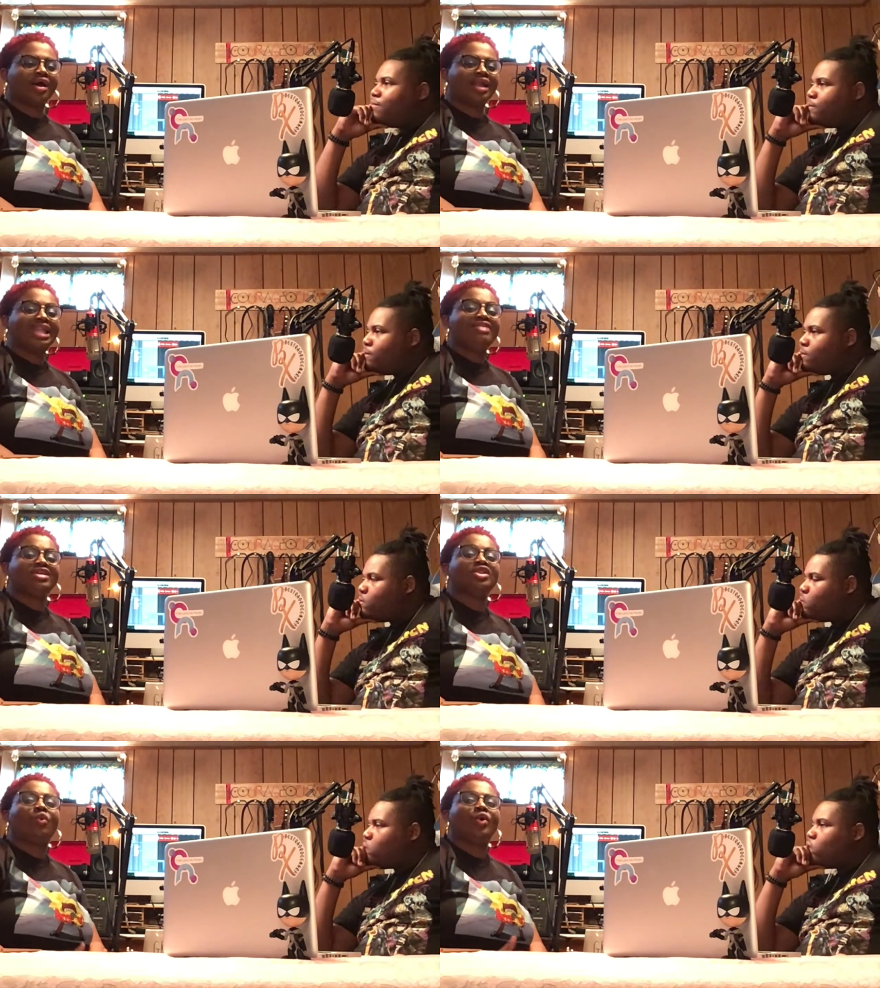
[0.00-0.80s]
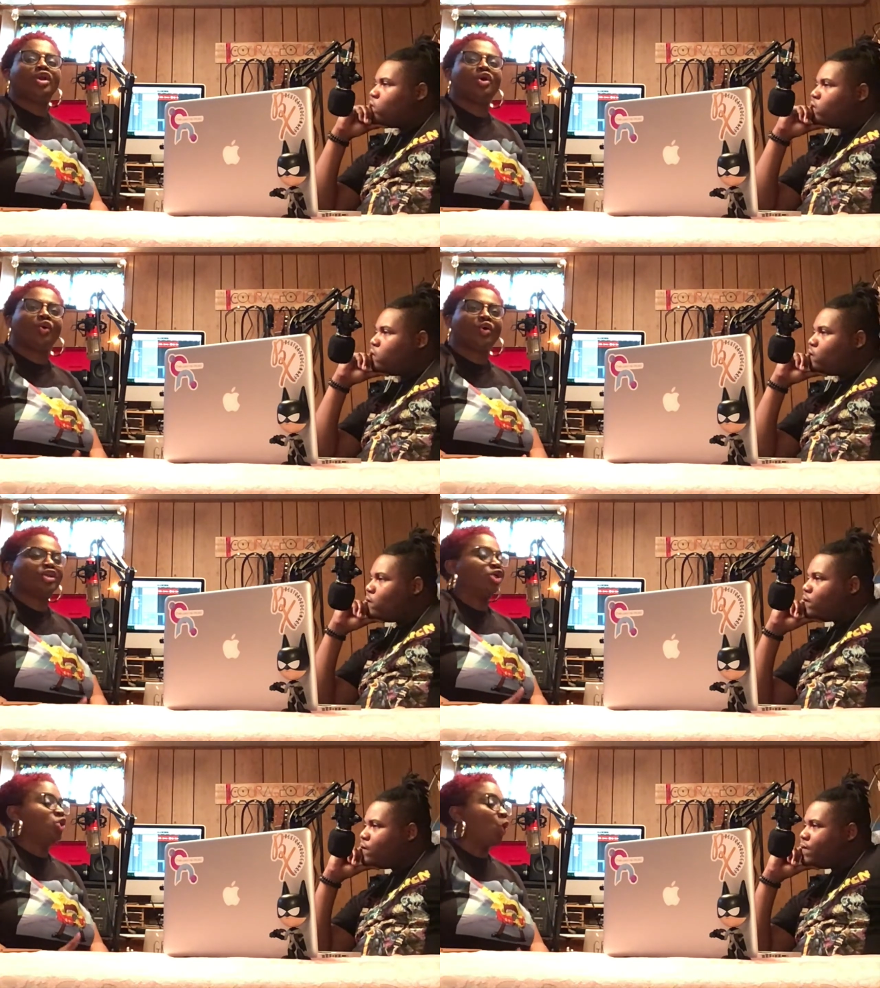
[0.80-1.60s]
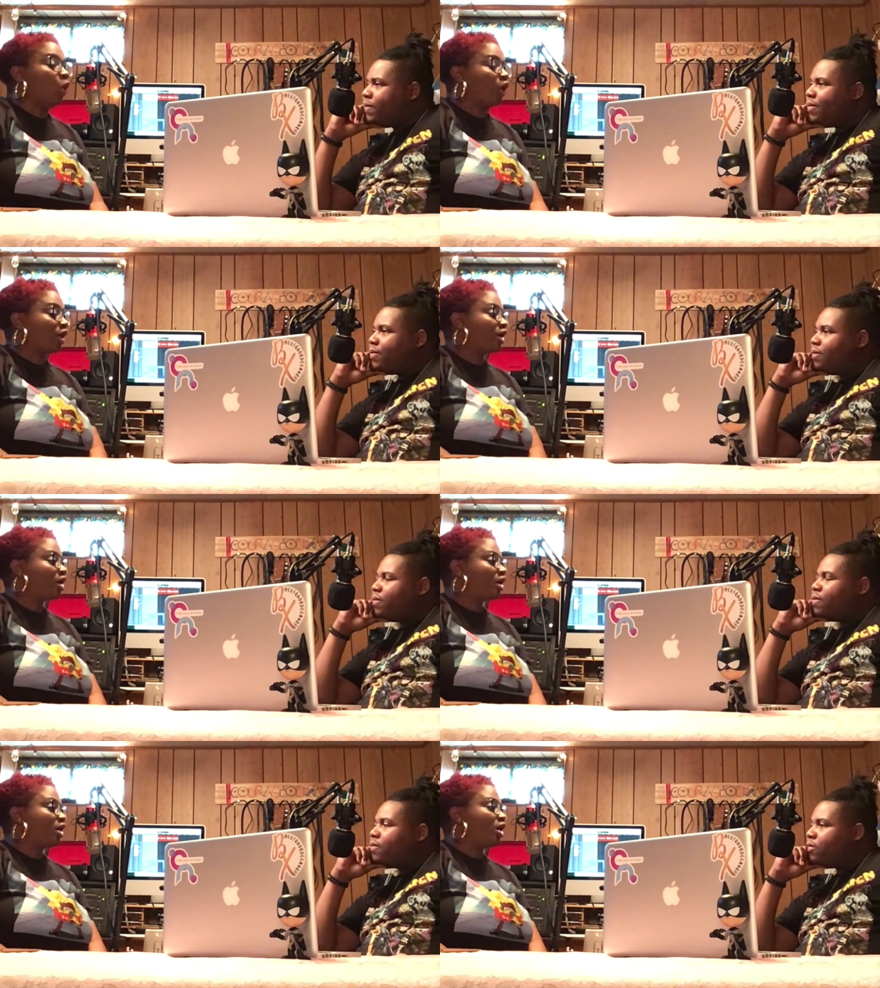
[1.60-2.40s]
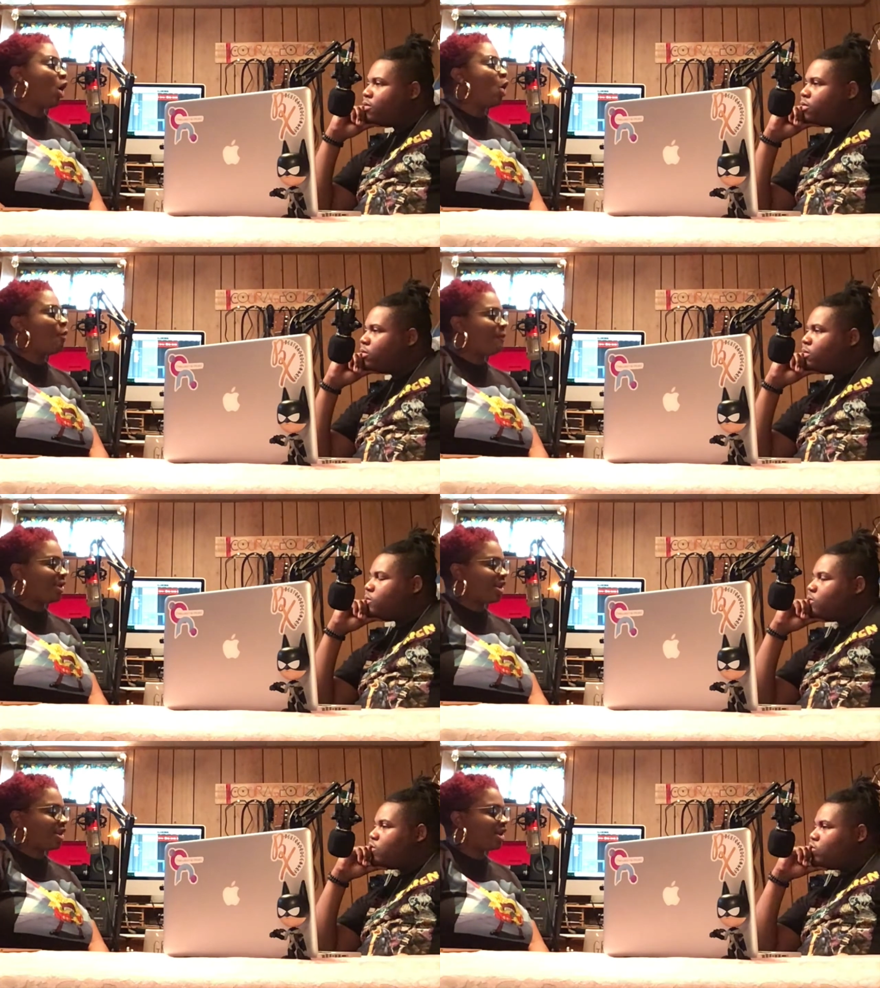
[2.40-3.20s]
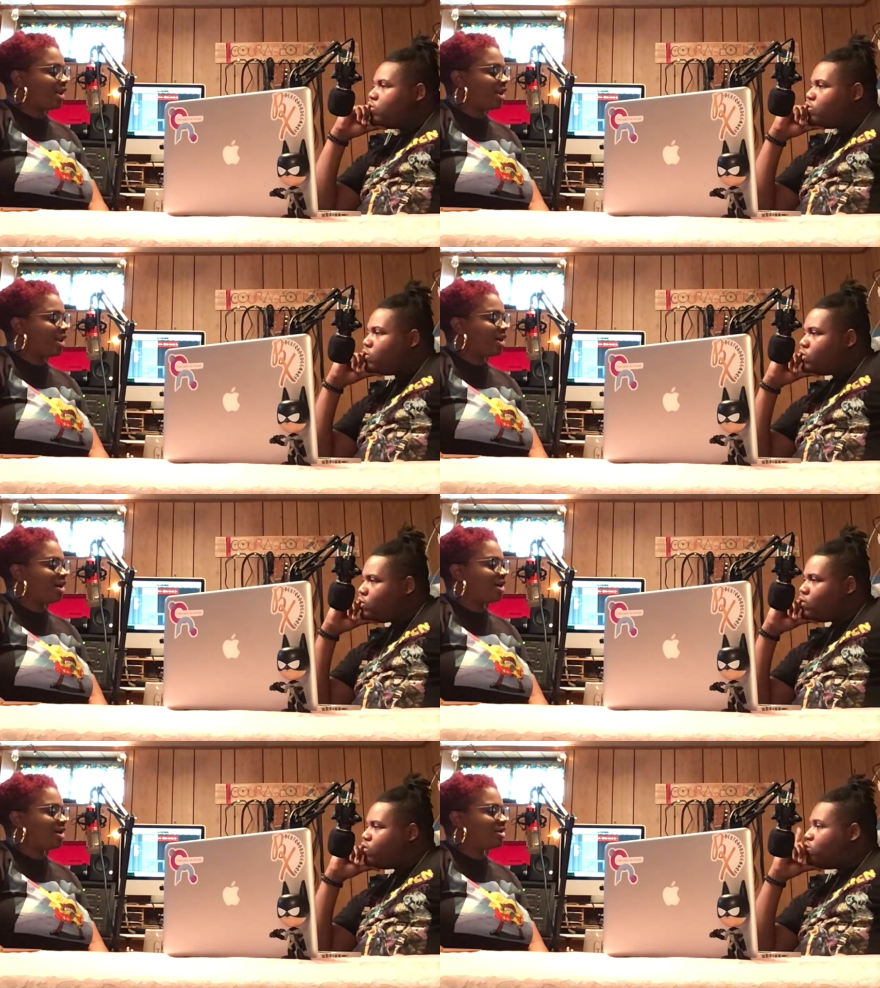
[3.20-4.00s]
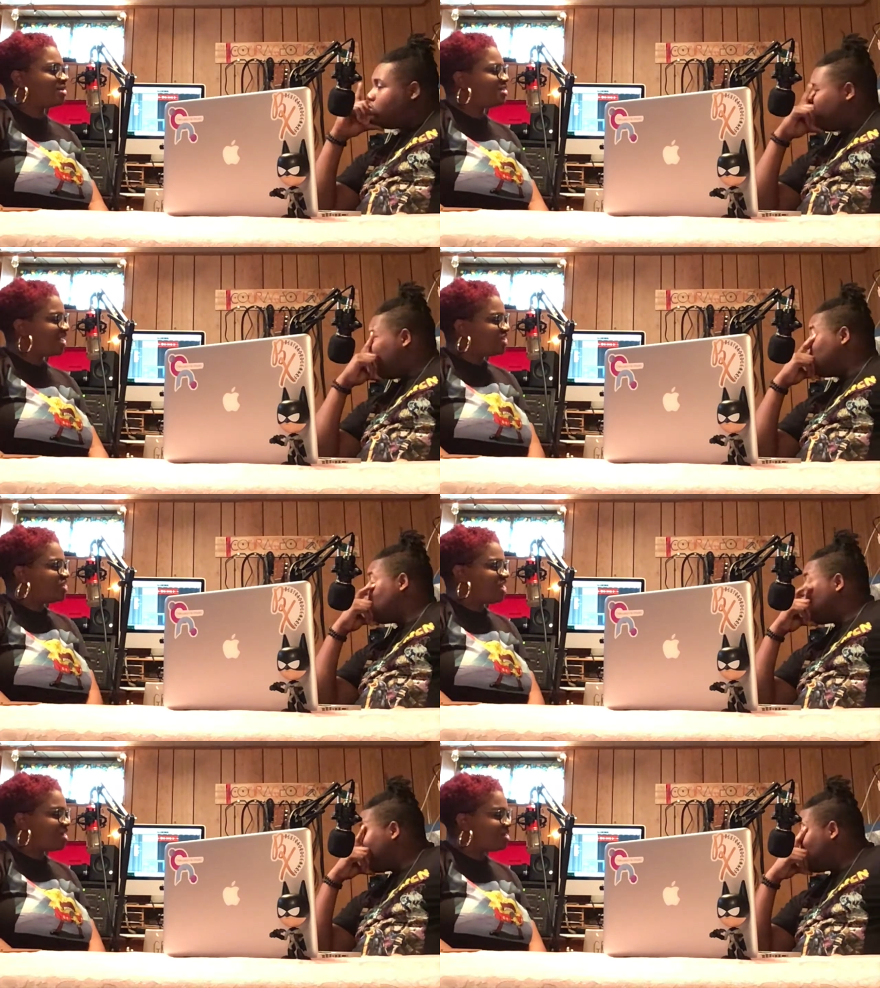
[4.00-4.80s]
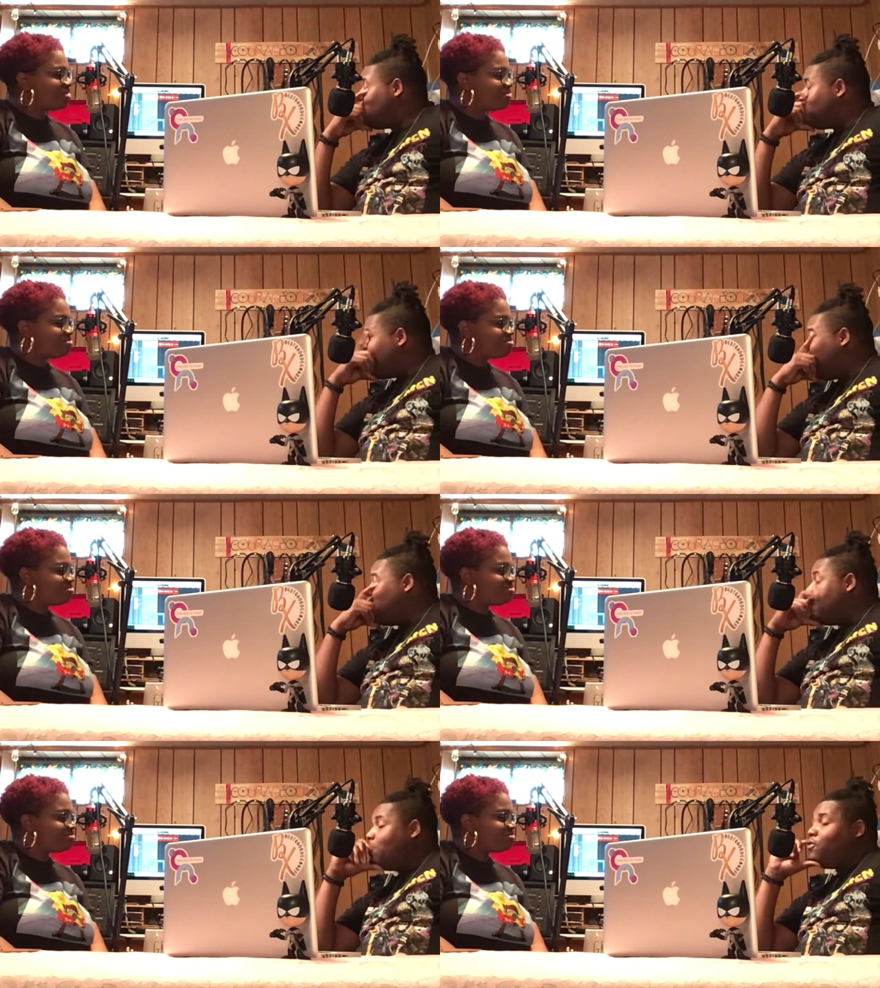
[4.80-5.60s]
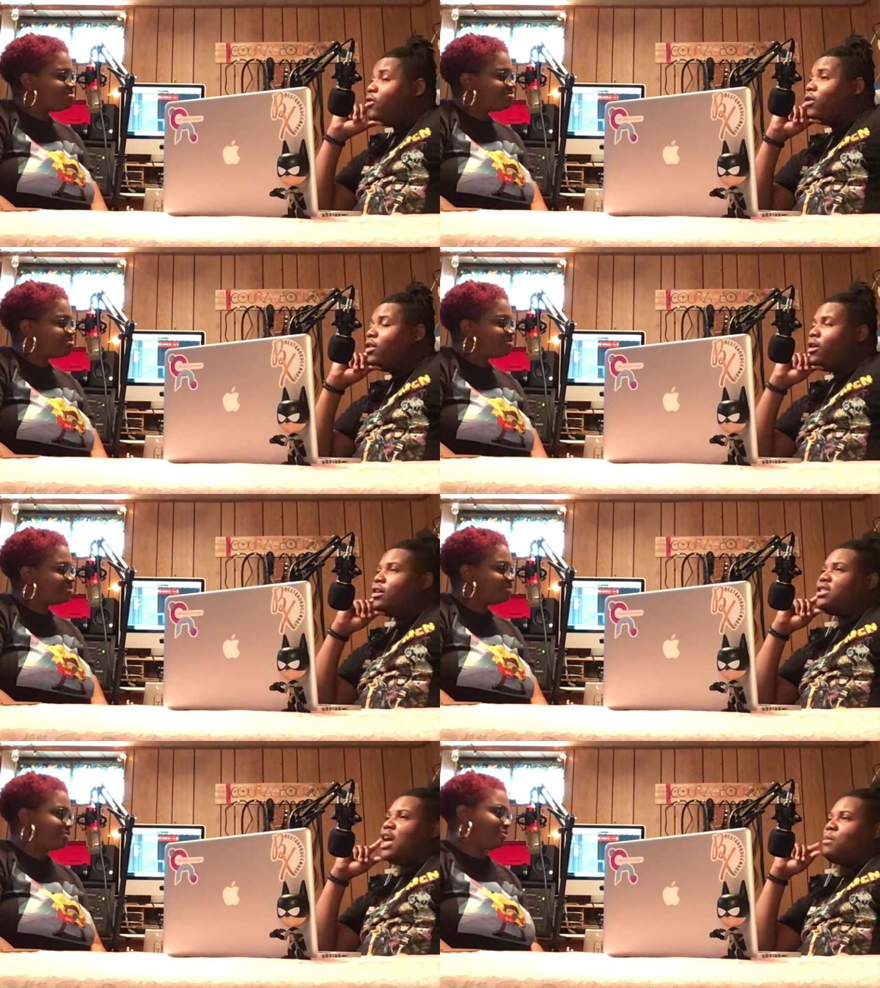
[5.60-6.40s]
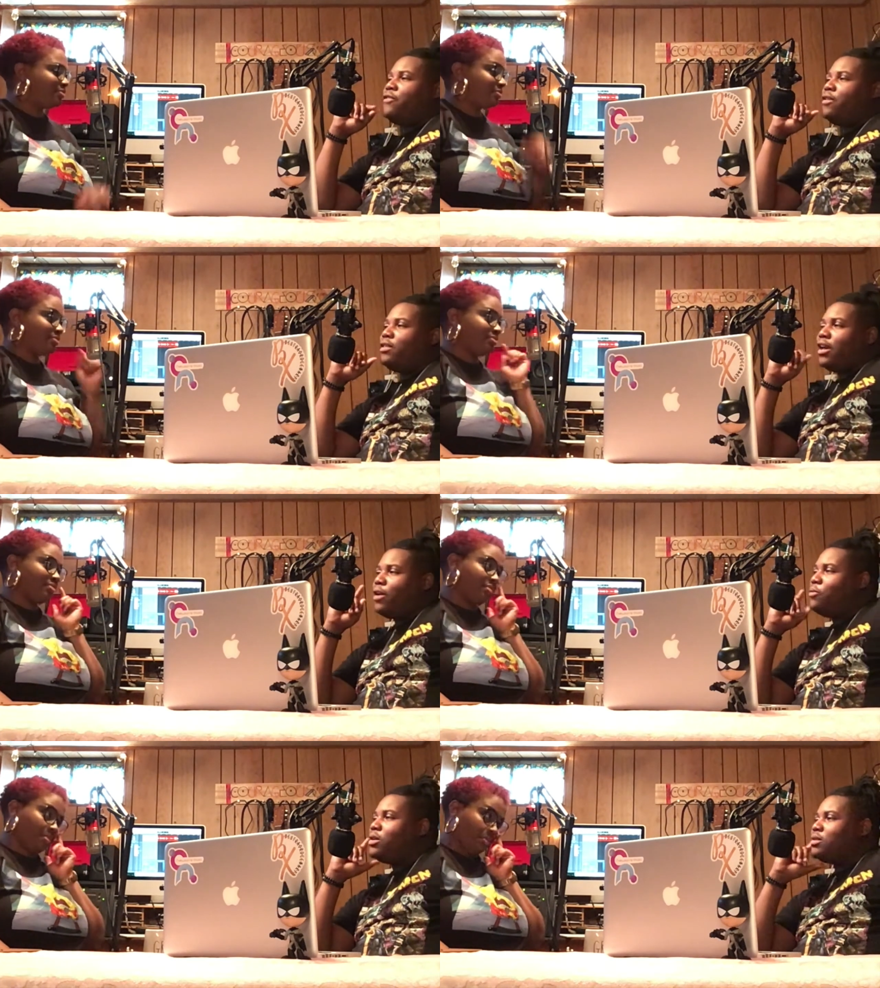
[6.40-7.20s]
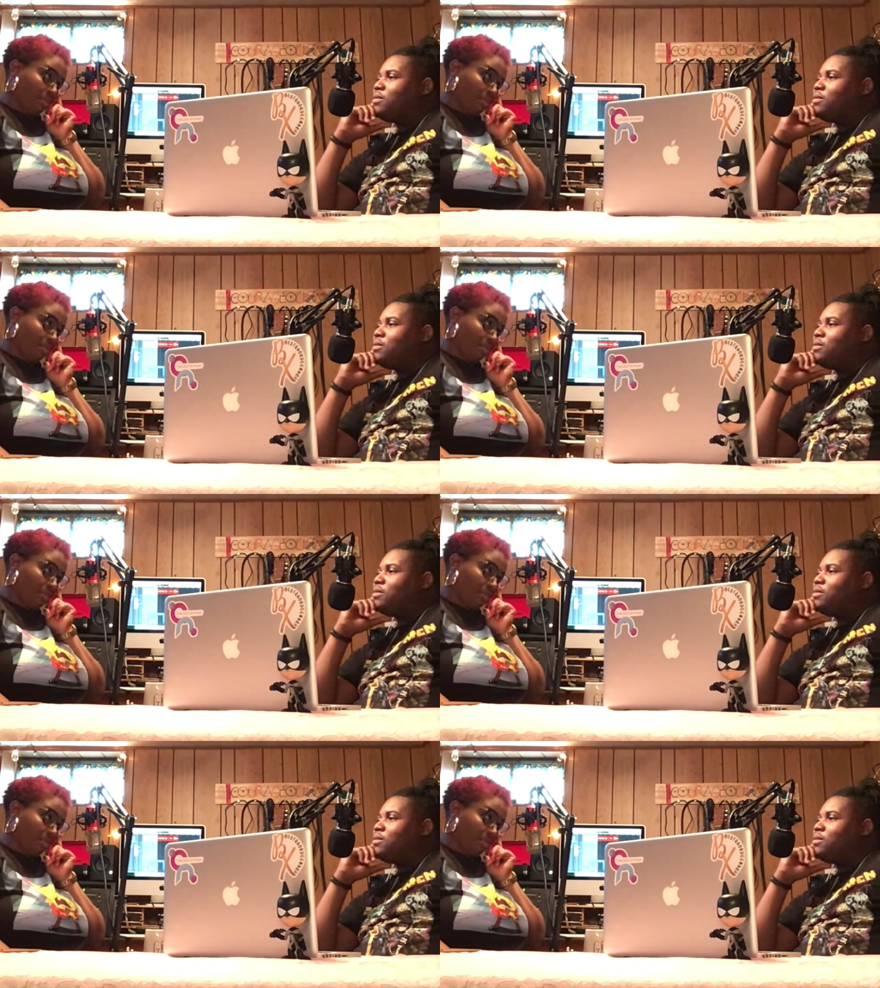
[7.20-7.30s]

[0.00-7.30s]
Speaker 1: leaving the window or the door open, is that cheating?
Speaker 2: For a long time, I felt like it wasn't.